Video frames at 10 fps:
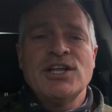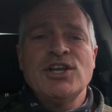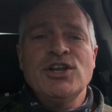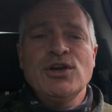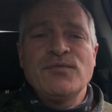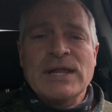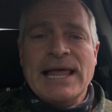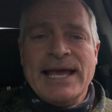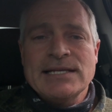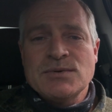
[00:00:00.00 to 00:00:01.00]

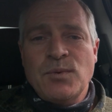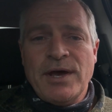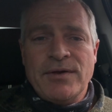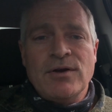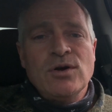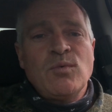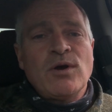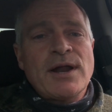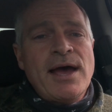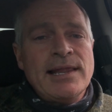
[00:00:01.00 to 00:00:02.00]
Newfoundland's weather, look,
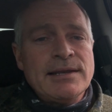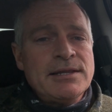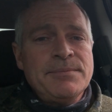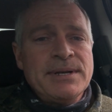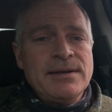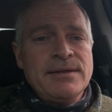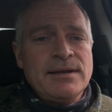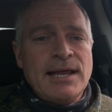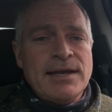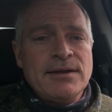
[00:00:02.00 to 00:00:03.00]
we're an island in the middle of the
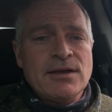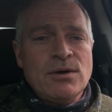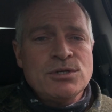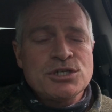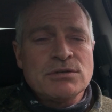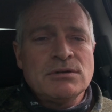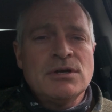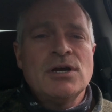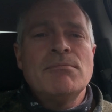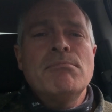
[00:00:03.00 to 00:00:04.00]
Atlantic Ocean.
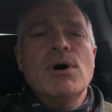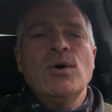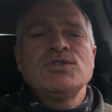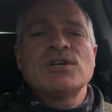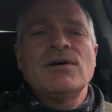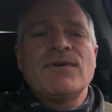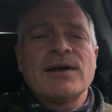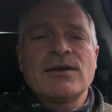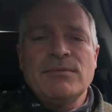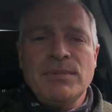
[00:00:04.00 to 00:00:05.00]
Most of our
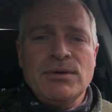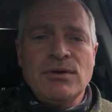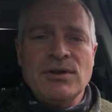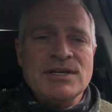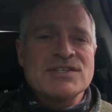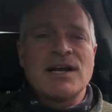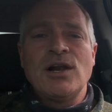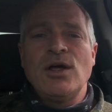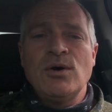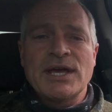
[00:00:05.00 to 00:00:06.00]
communities are
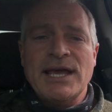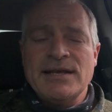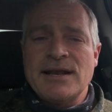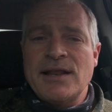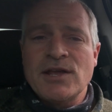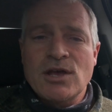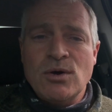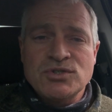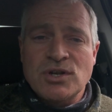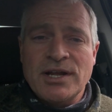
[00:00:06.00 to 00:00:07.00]
located on the
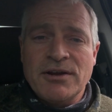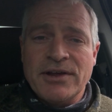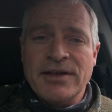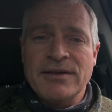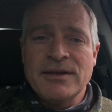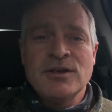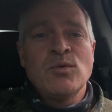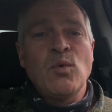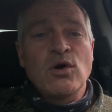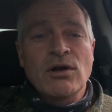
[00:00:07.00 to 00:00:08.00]
coastal area.
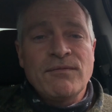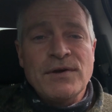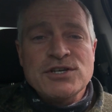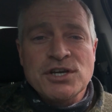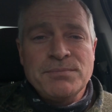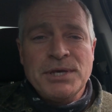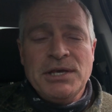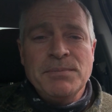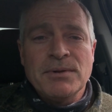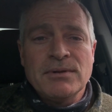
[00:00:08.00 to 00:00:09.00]
We're a fishing
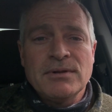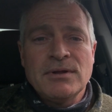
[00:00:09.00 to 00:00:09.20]
people.